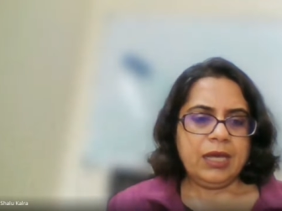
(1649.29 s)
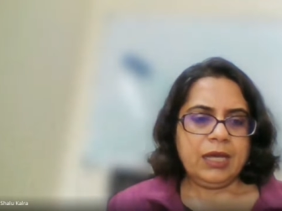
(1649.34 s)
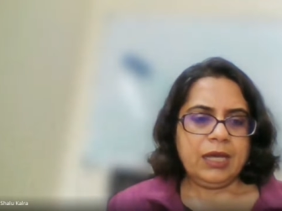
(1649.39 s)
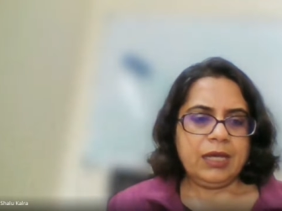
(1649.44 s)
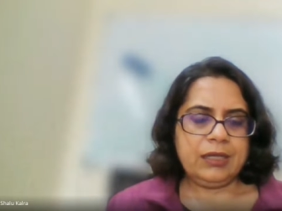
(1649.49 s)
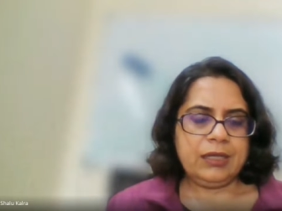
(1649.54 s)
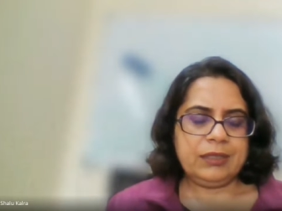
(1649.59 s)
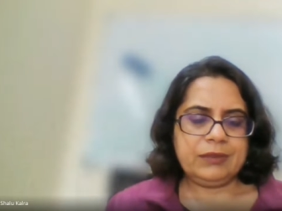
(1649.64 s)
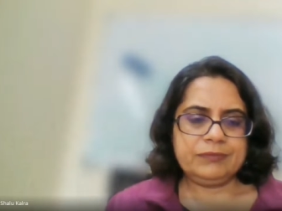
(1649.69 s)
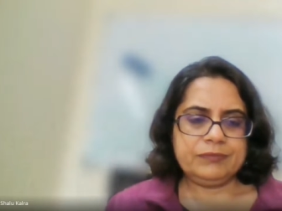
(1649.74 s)

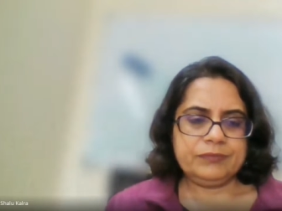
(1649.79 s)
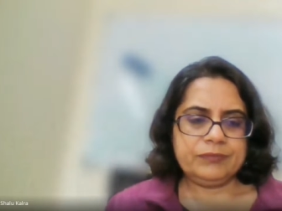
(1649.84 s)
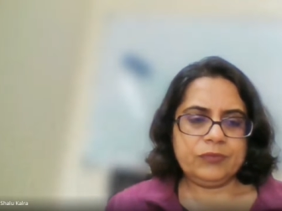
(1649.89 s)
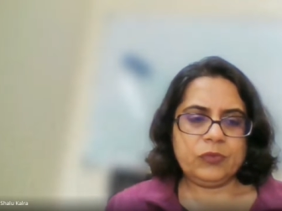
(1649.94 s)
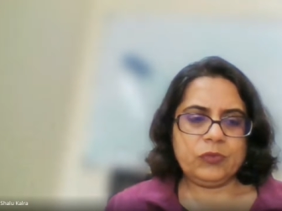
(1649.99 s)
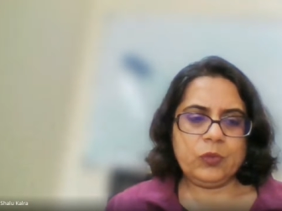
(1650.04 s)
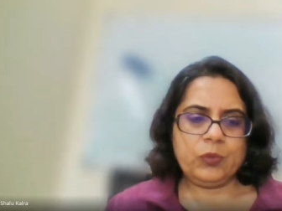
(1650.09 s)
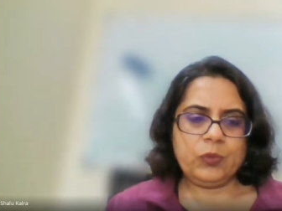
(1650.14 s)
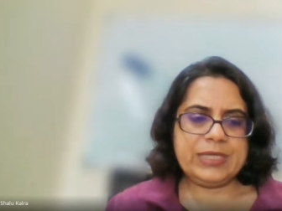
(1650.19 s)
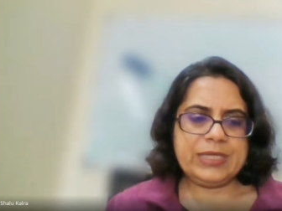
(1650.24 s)
um,
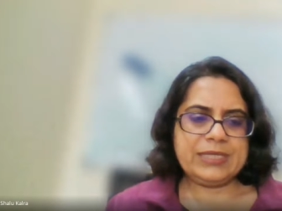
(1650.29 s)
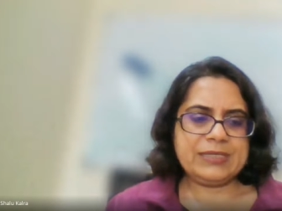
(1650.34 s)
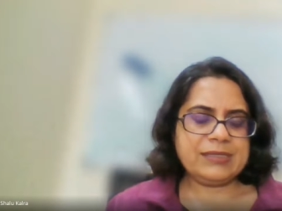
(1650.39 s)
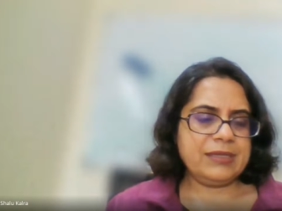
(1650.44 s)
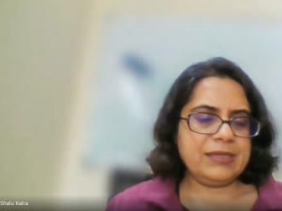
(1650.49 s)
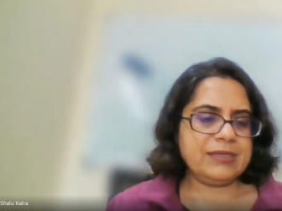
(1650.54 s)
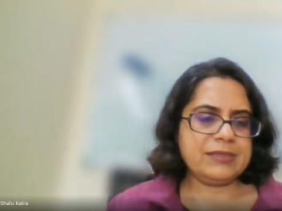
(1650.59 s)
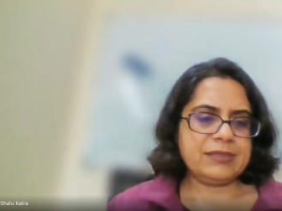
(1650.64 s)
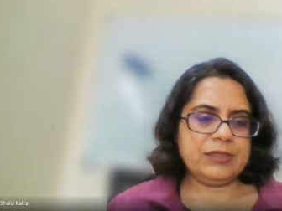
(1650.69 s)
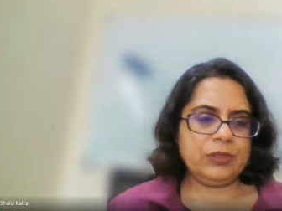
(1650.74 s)
the
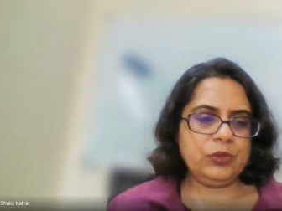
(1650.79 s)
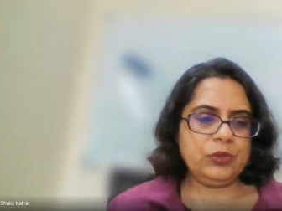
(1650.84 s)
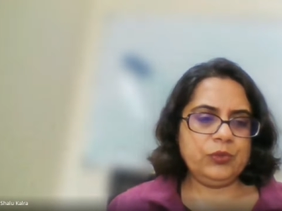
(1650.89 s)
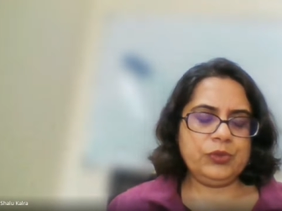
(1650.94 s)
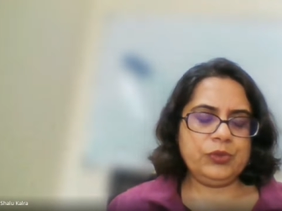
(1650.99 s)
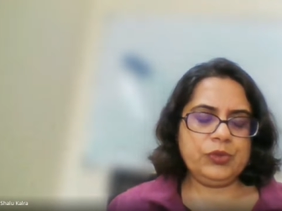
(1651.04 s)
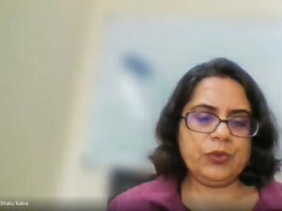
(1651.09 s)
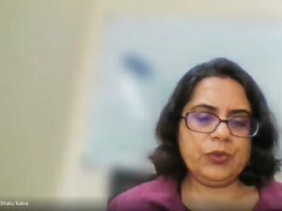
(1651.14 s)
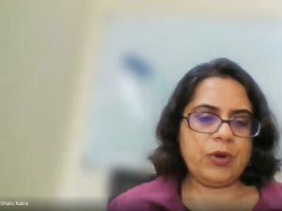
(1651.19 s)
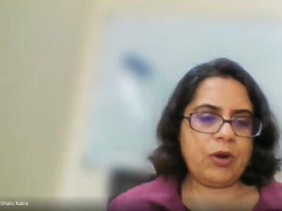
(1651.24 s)
vcs
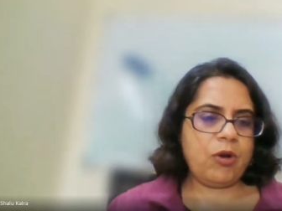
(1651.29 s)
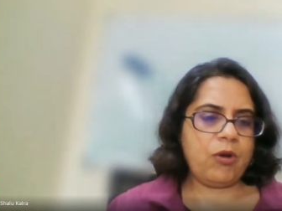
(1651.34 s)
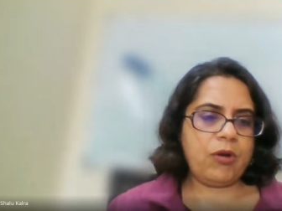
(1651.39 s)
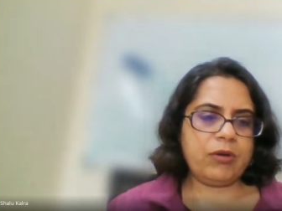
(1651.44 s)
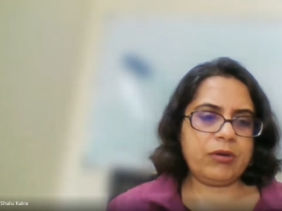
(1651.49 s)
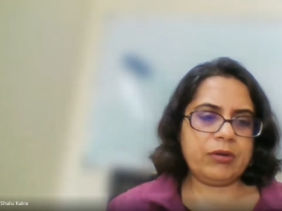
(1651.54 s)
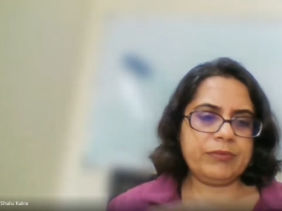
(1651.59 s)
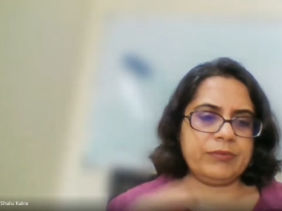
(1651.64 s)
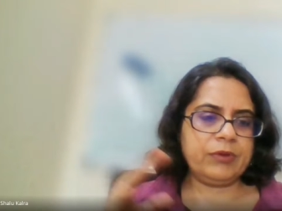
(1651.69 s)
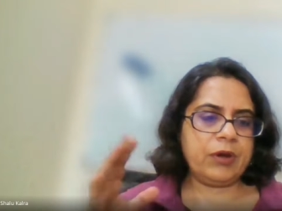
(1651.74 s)
you you
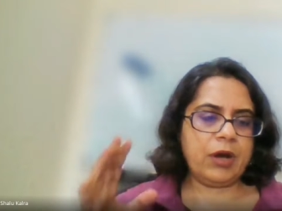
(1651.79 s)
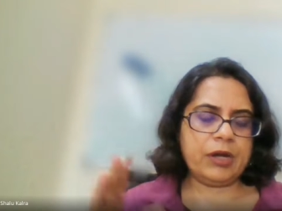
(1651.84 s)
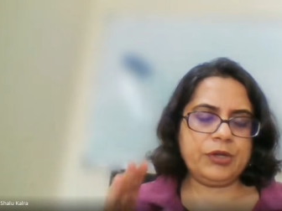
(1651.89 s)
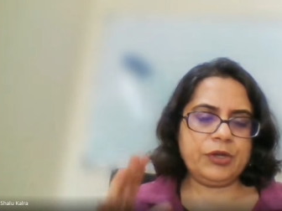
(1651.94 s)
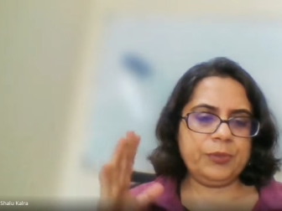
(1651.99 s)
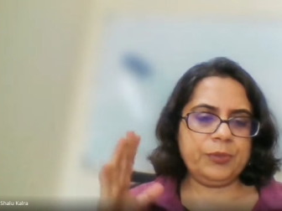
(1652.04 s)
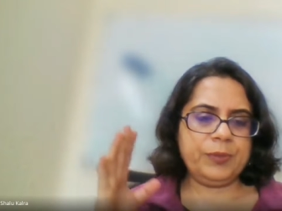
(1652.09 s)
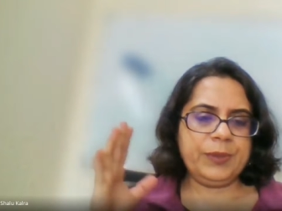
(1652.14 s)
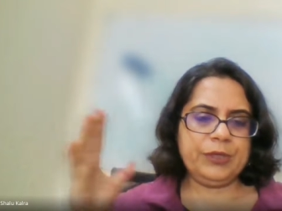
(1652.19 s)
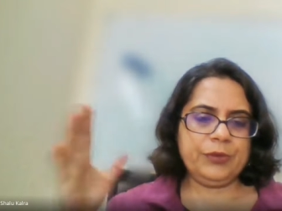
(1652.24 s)

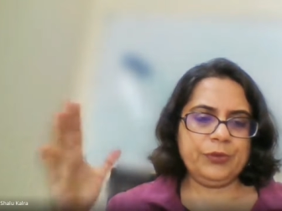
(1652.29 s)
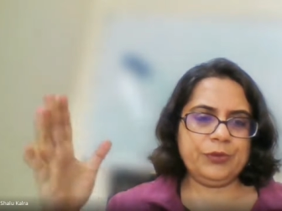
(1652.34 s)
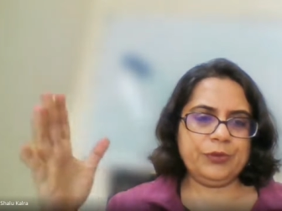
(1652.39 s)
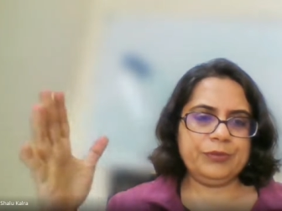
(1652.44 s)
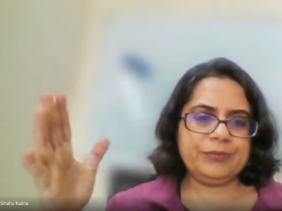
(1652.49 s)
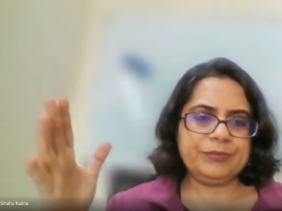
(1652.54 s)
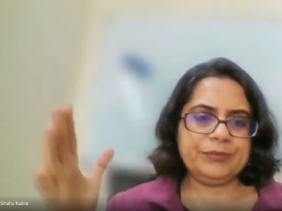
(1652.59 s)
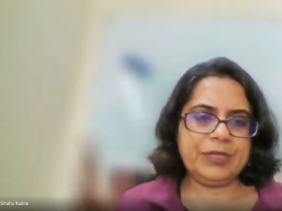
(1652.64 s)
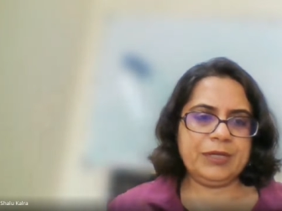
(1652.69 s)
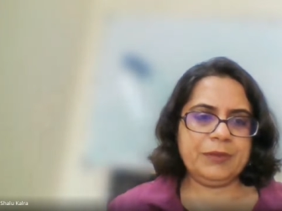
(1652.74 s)
got to be you
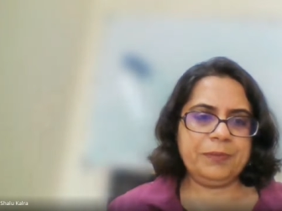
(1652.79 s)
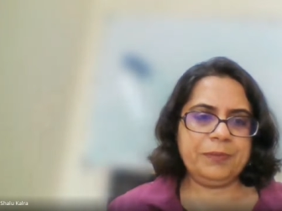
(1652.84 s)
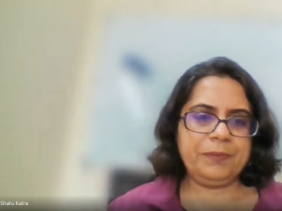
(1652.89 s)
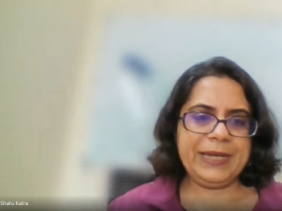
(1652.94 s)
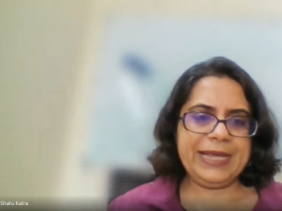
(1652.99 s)
know uh,